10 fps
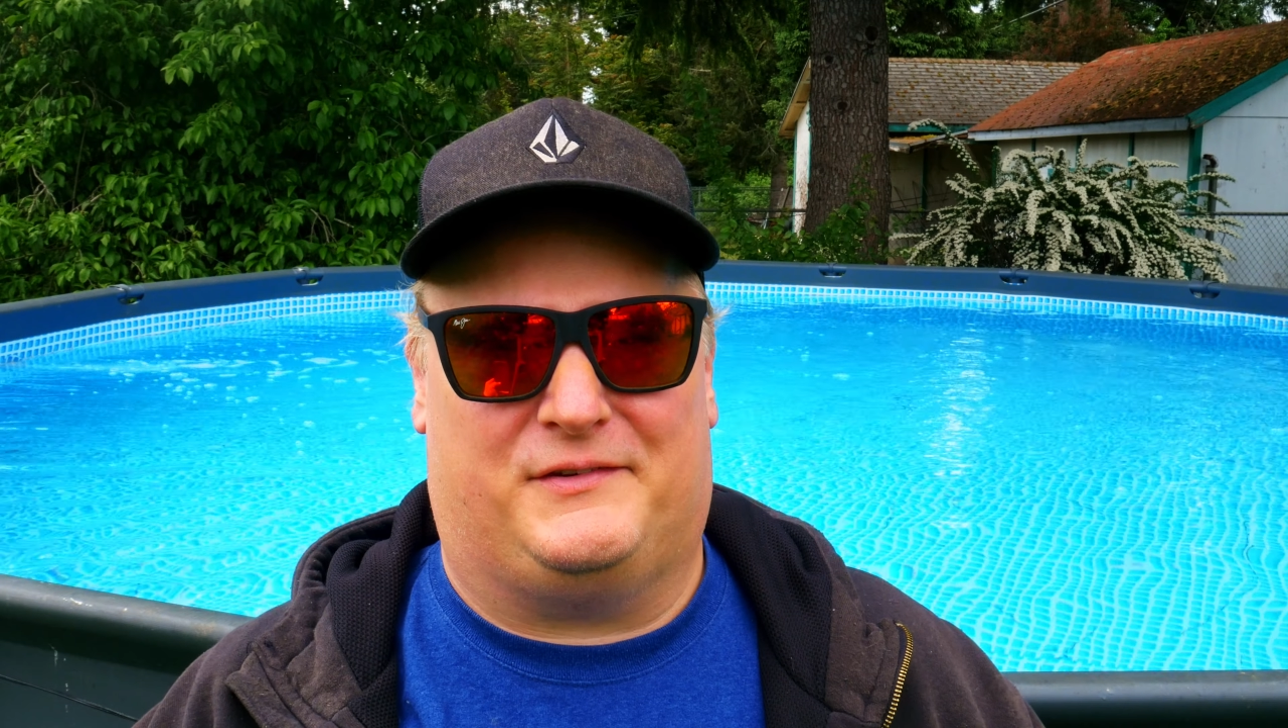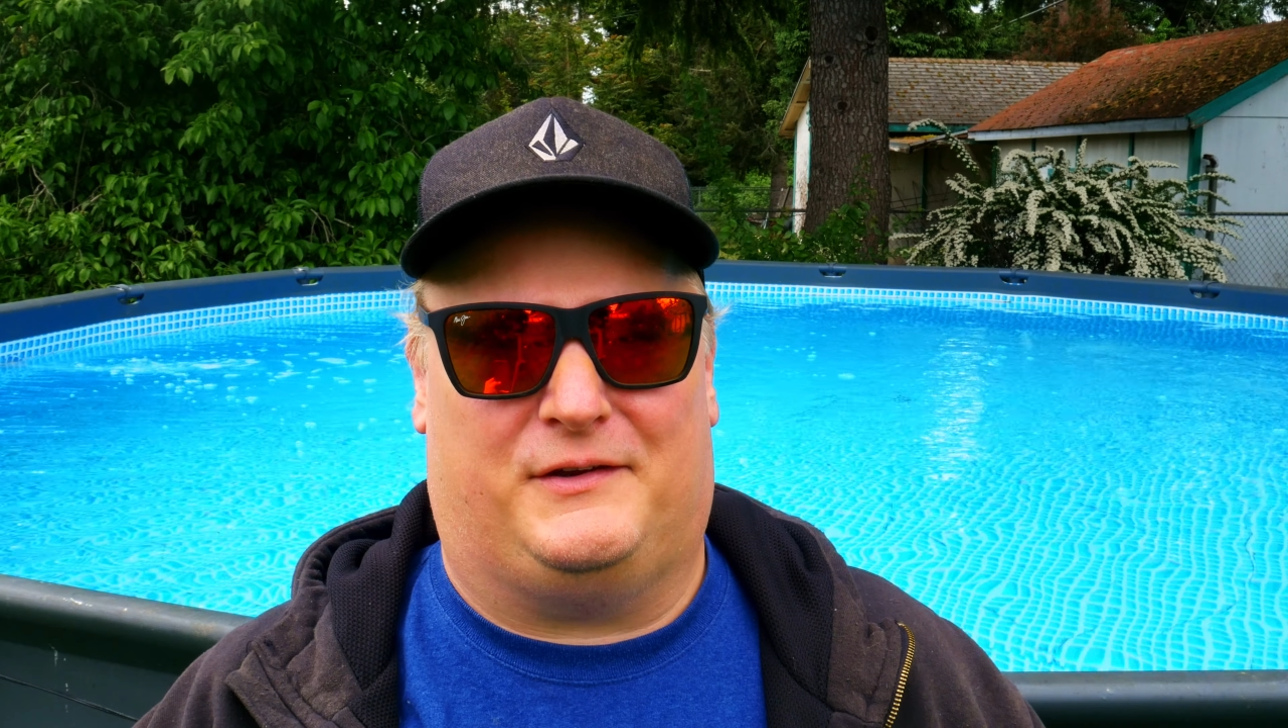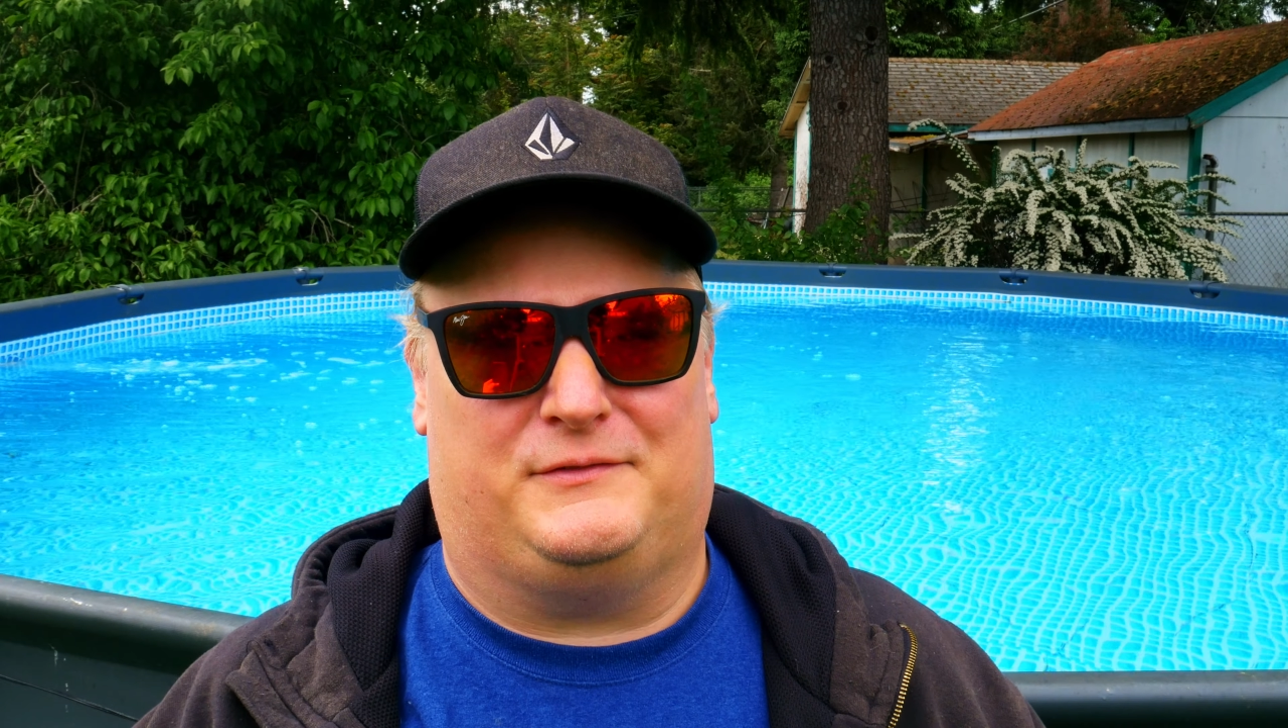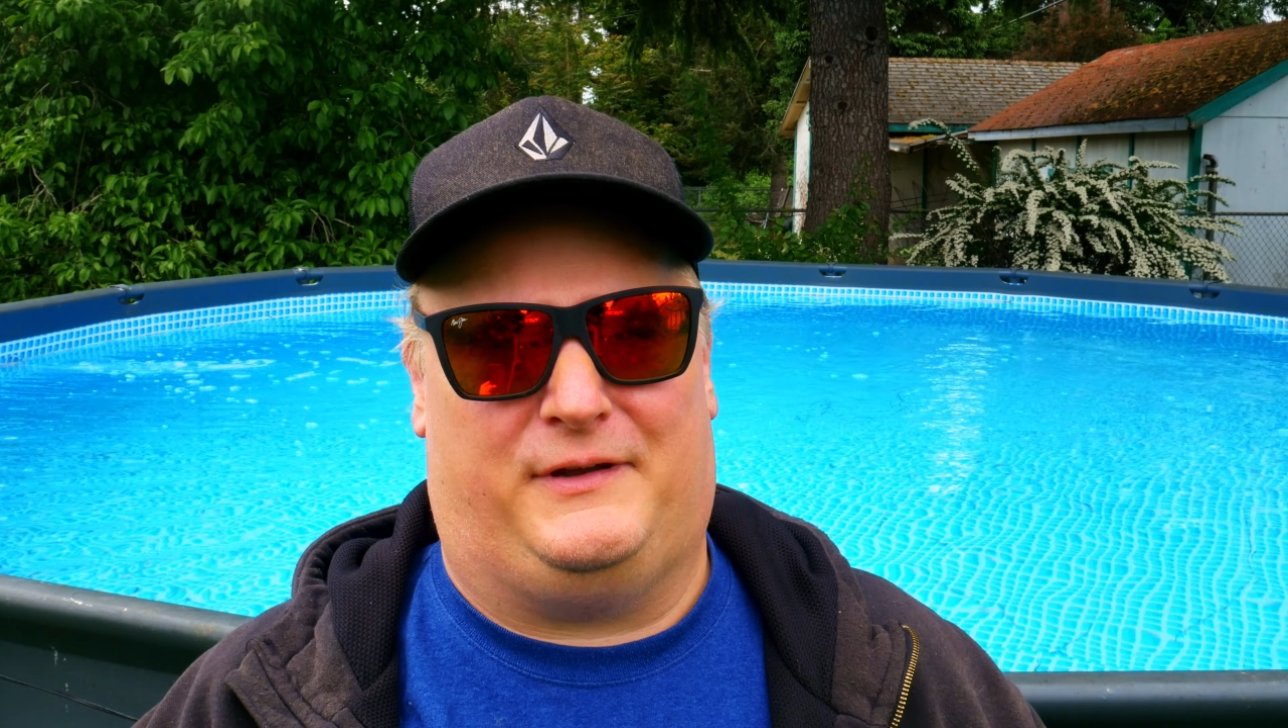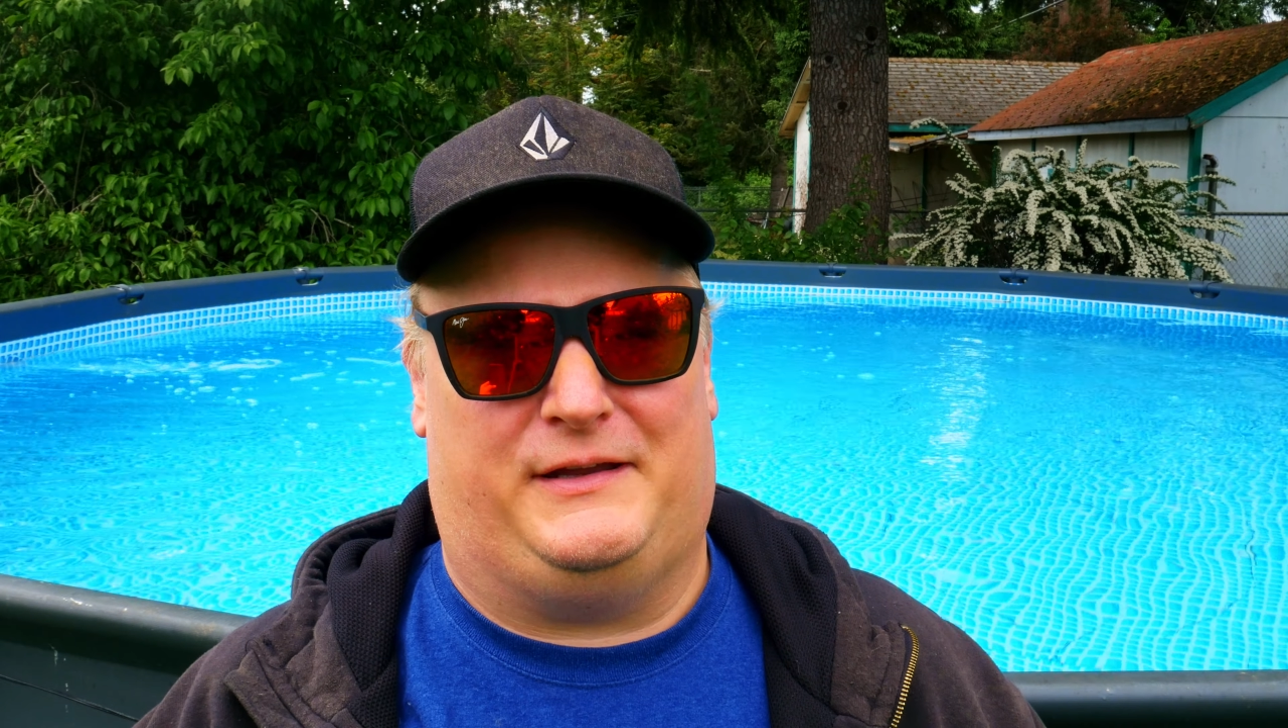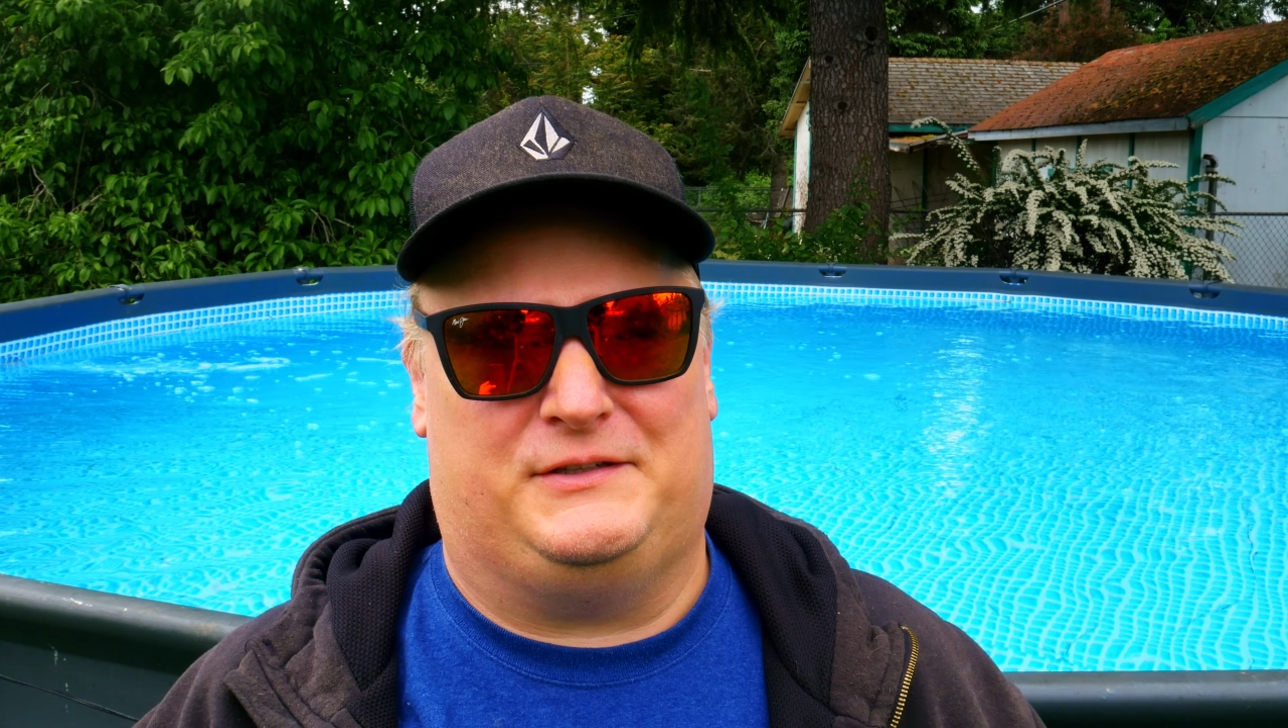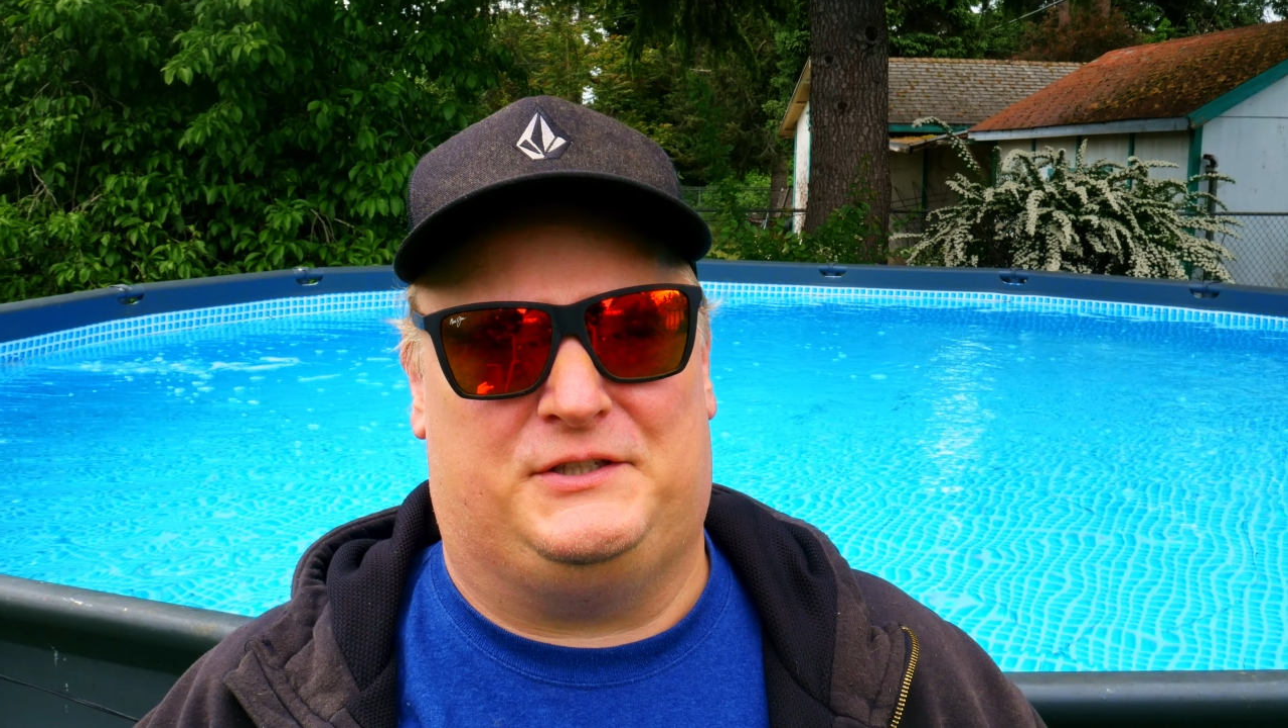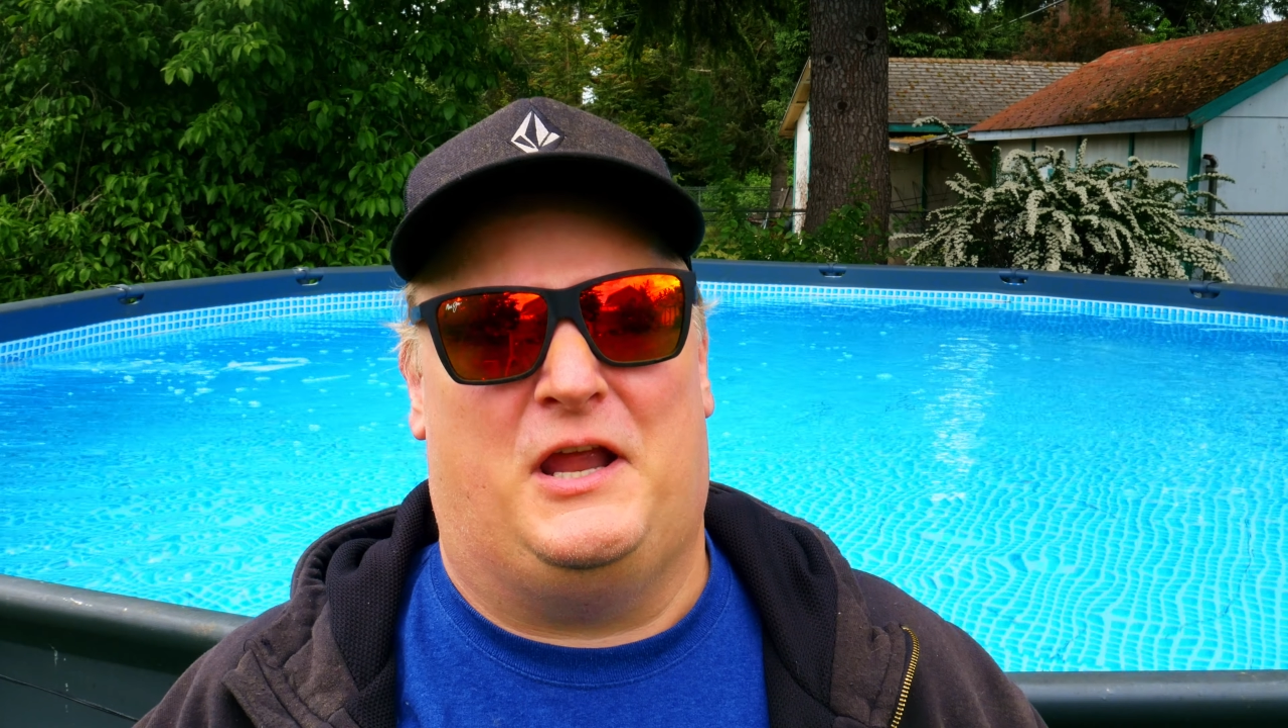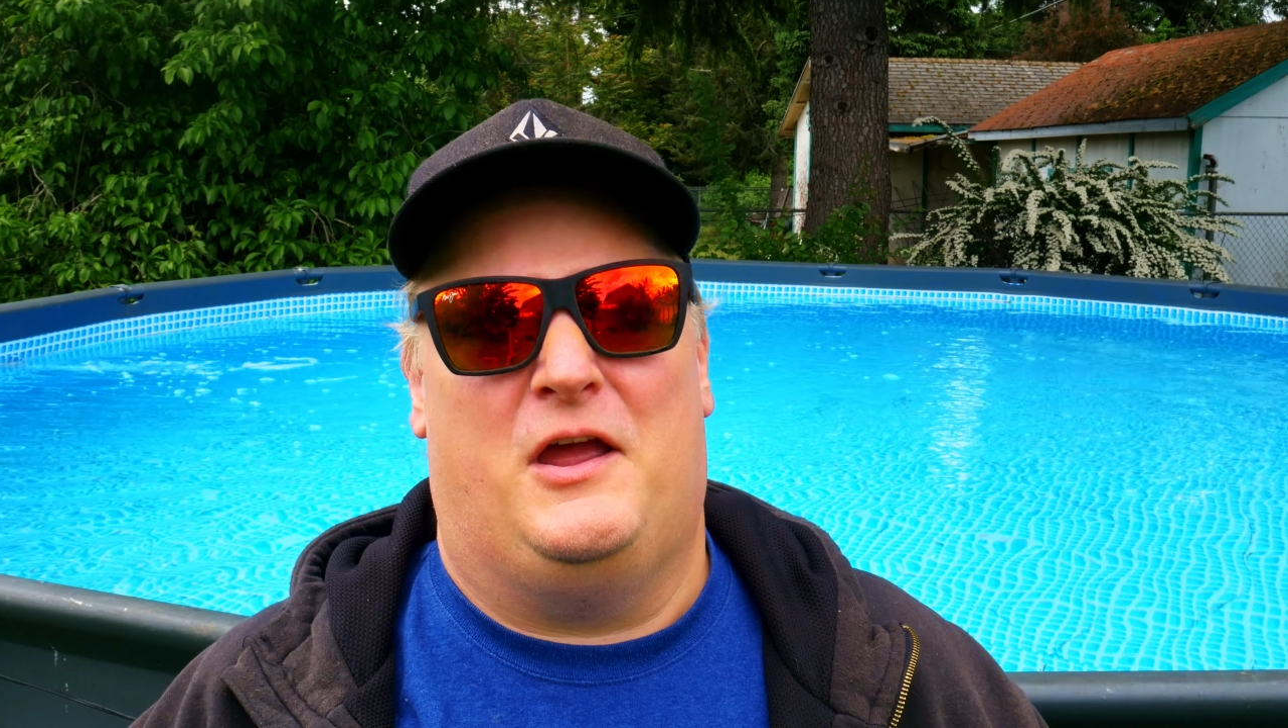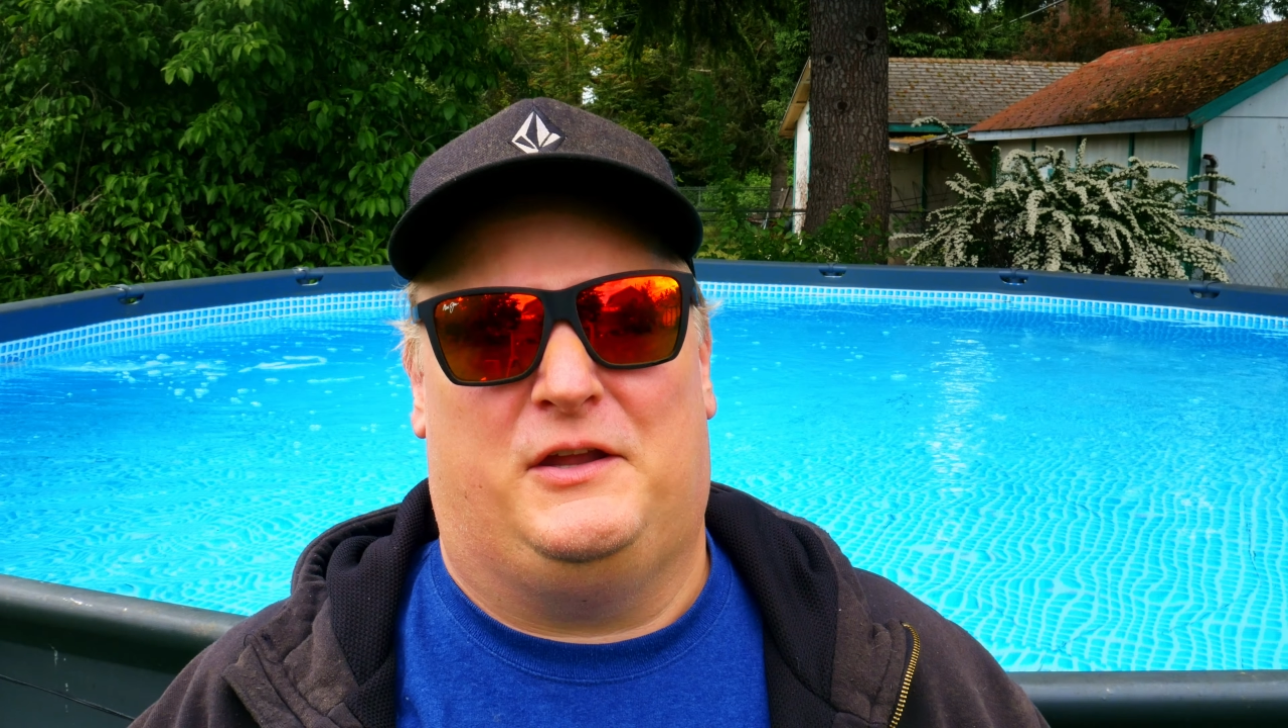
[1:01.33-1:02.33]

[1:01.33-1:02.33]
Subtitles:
are in range,